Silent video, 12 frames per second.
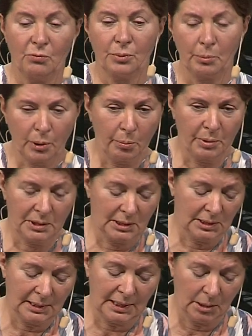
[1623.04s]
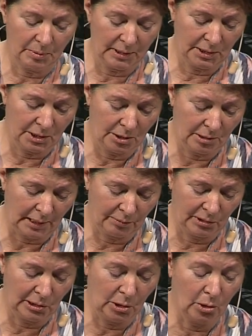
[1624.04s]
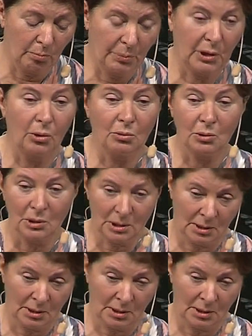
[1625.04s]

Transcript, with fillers: proper sustainability, you have to look beyond